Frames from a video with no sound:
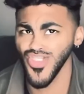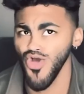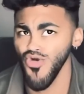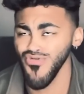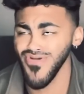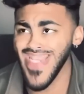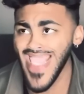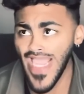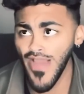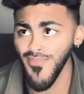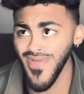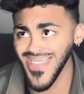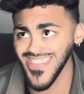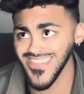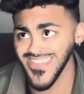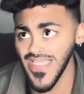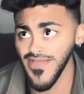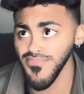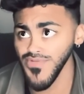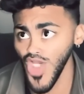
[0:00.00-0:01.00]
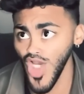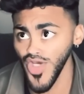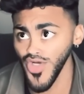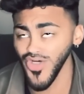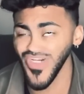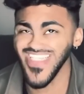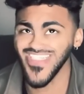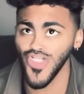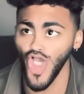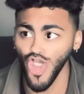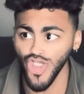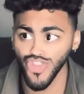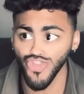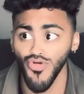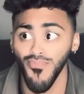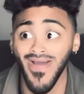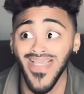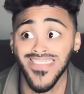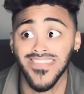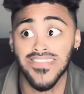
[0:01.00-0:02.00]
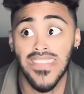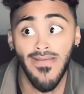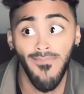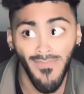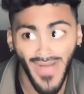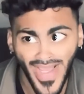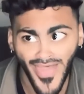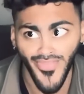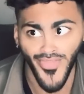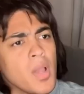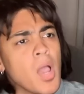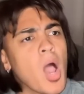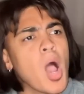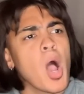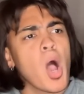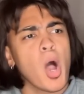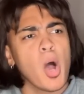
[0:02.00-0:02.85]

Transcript: So now my stepdaughter is also my stepmother.